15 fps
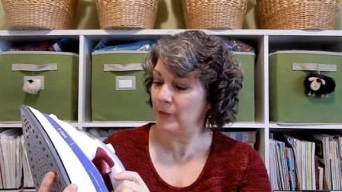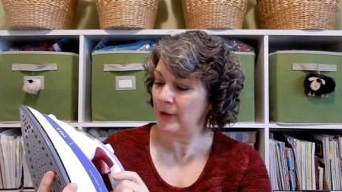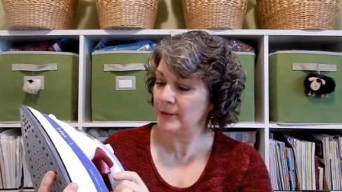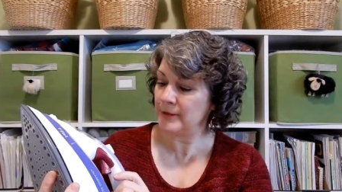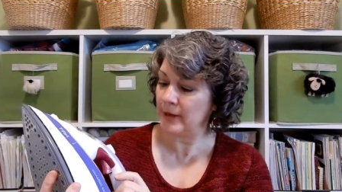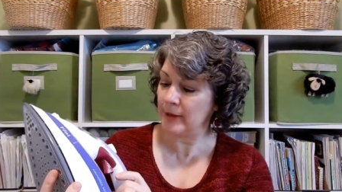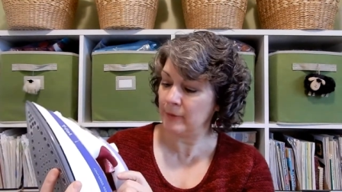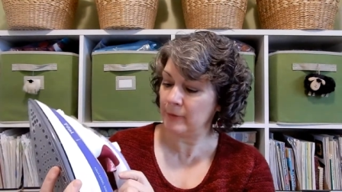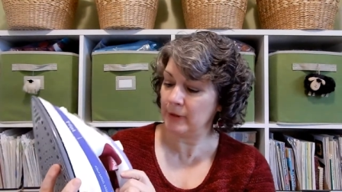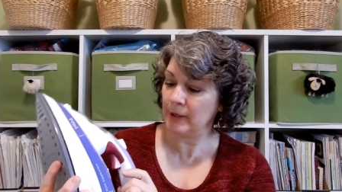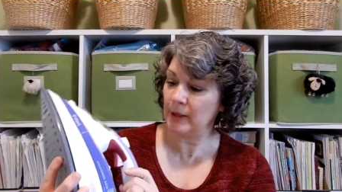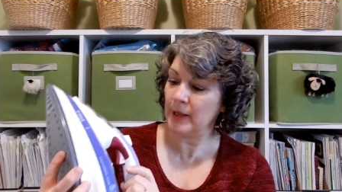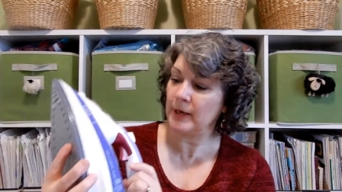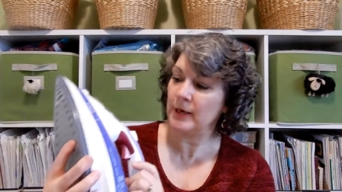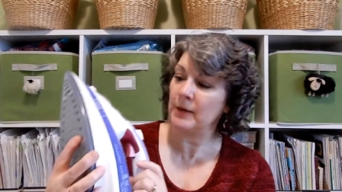Things I
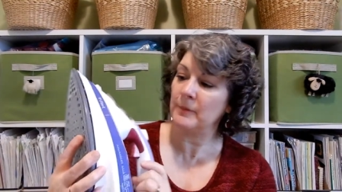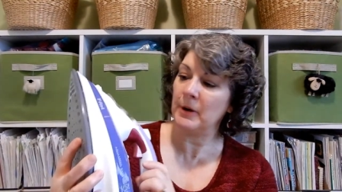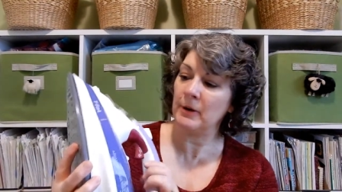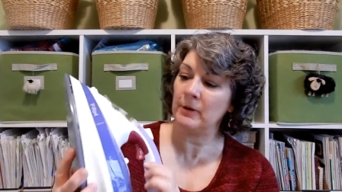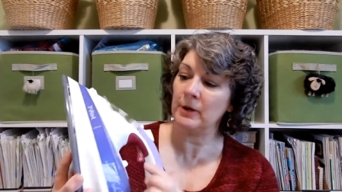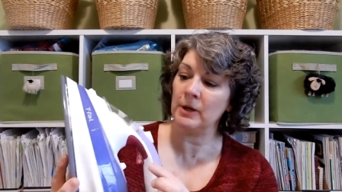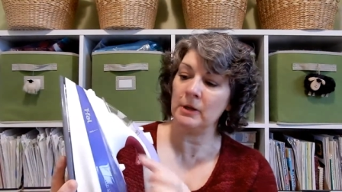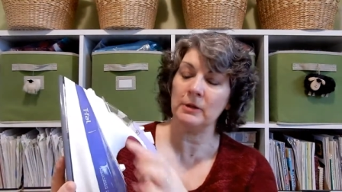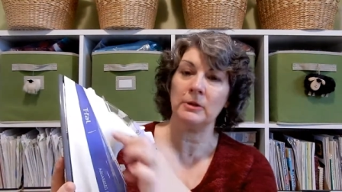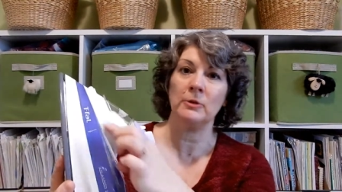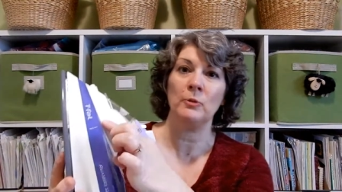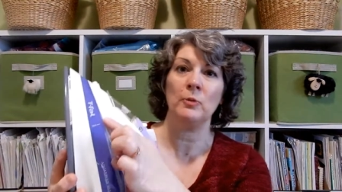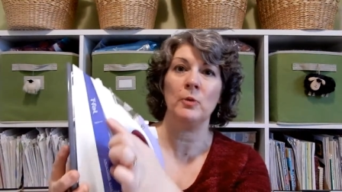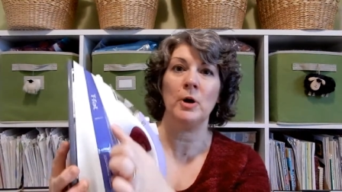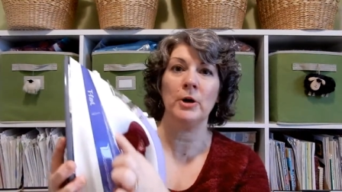really like about it,
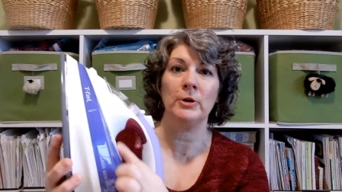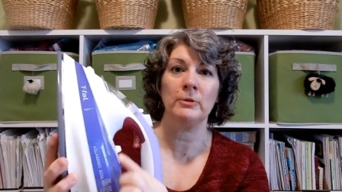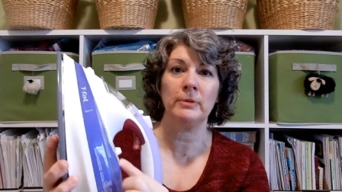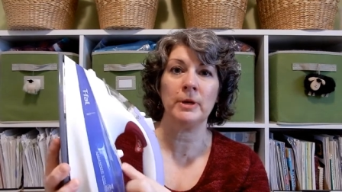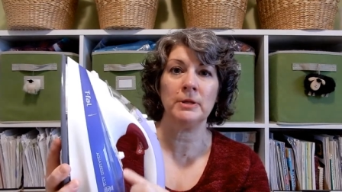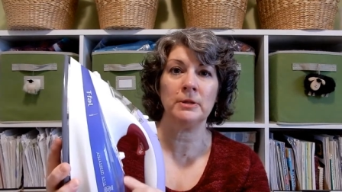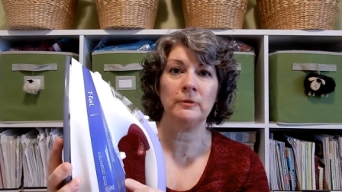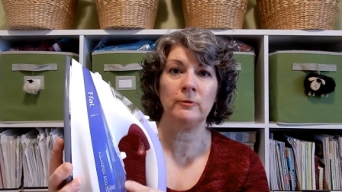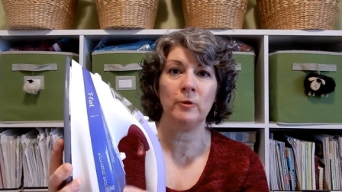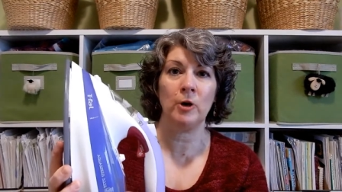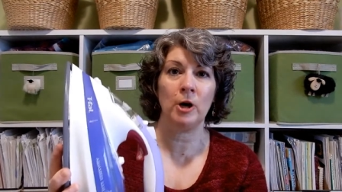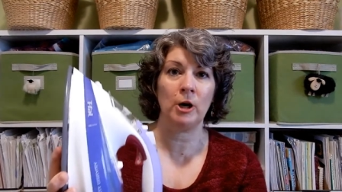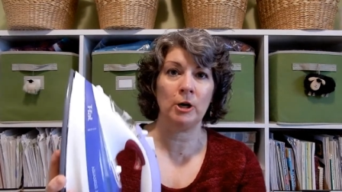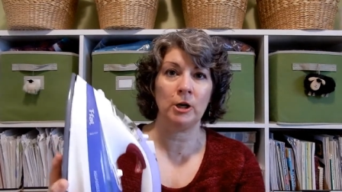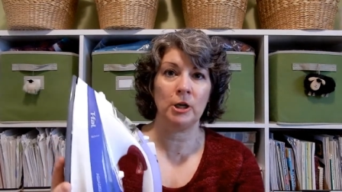the water
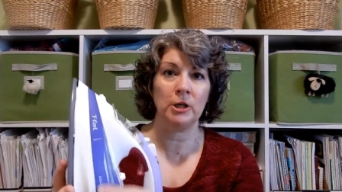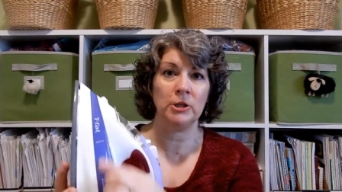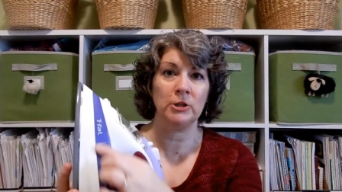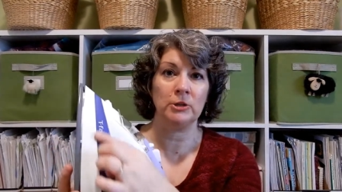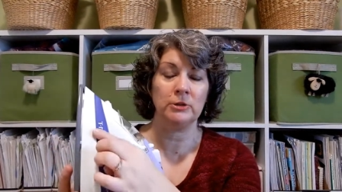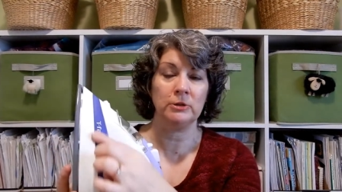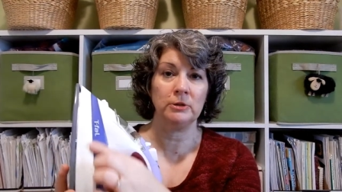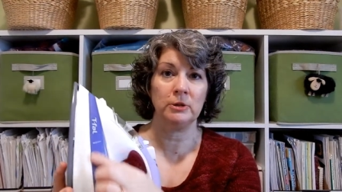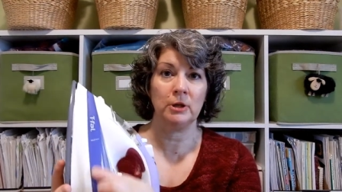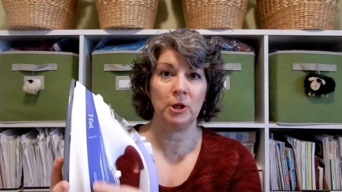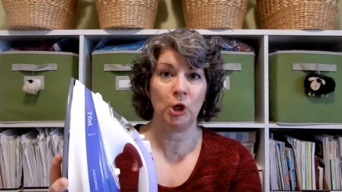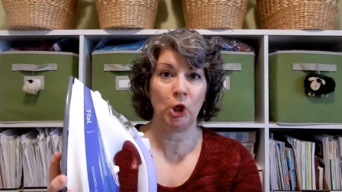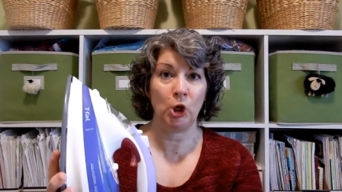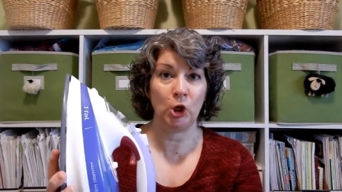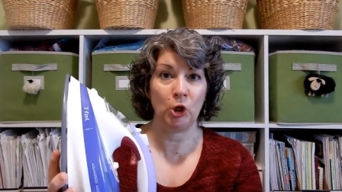reservoir is
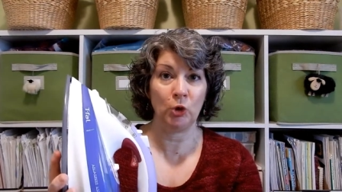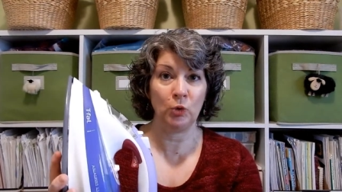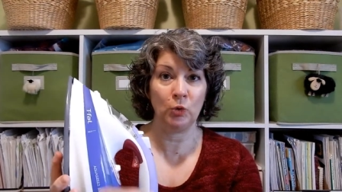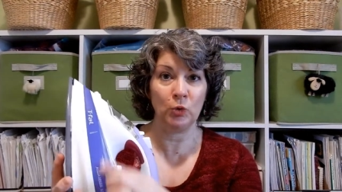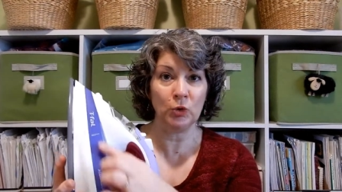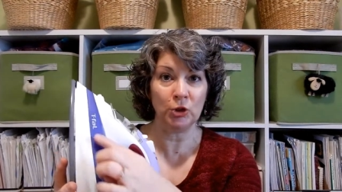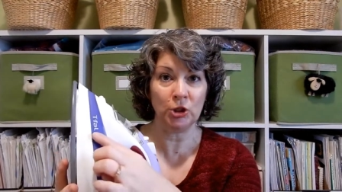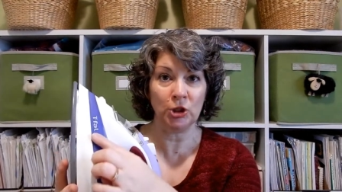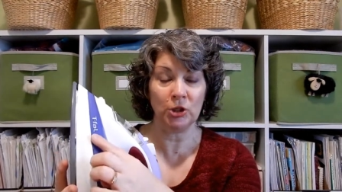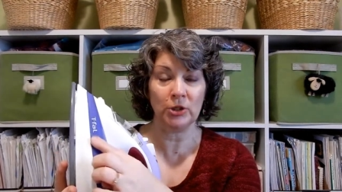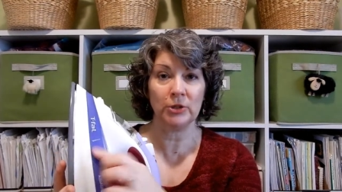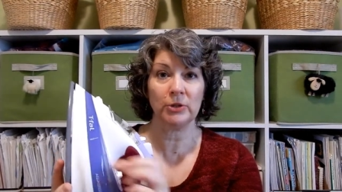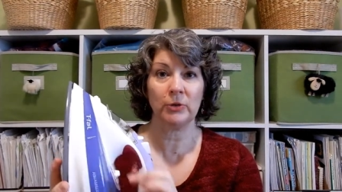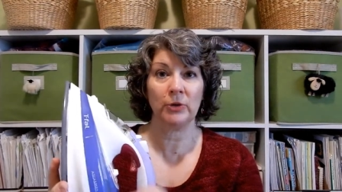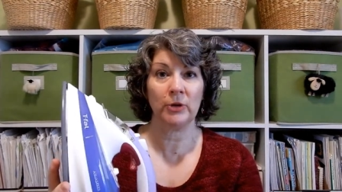huge,
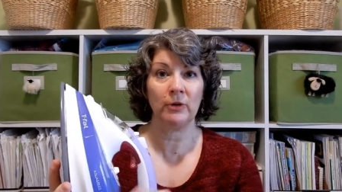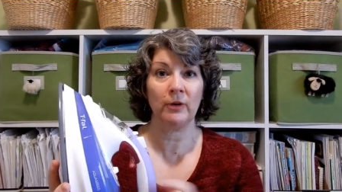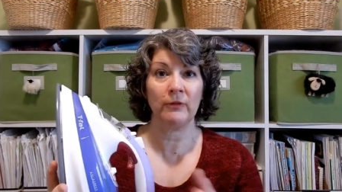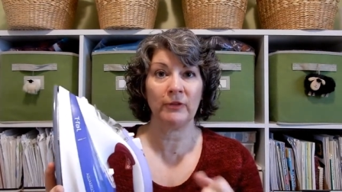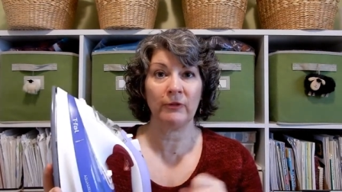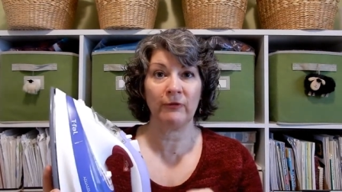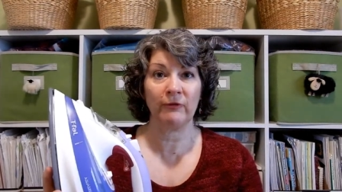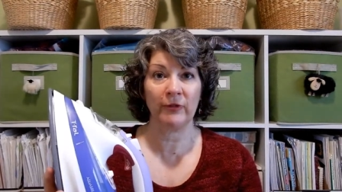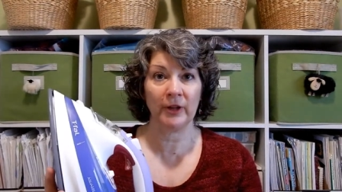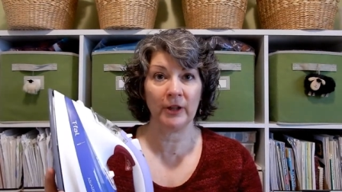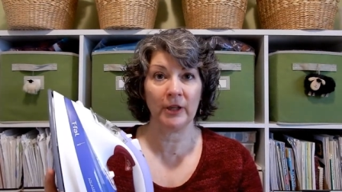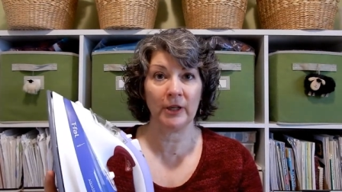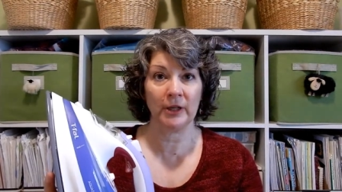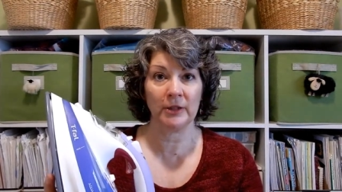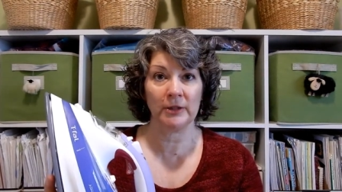so you don't have to
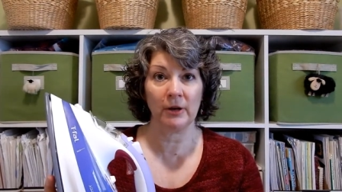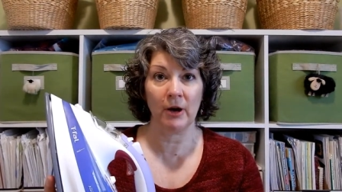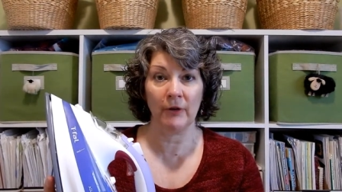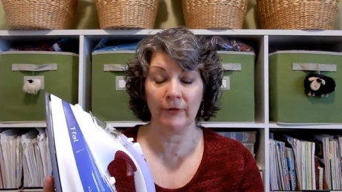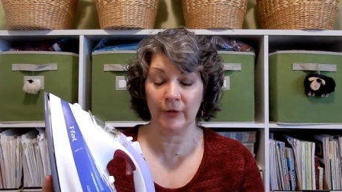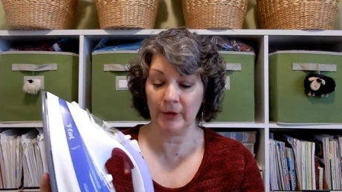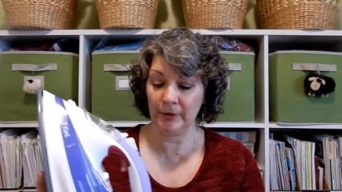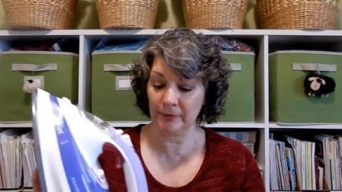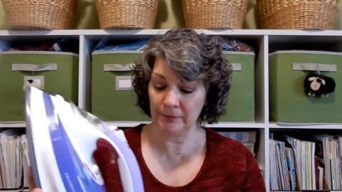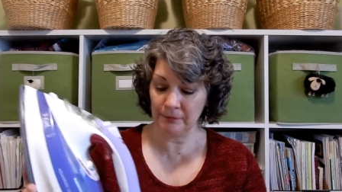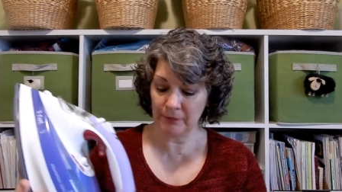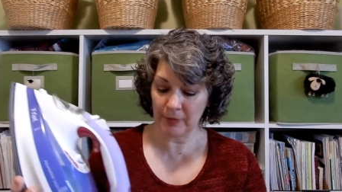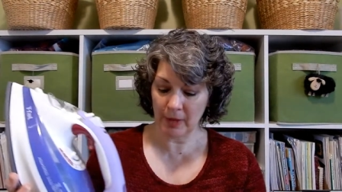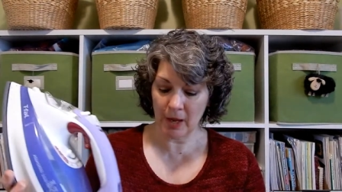fill it as often.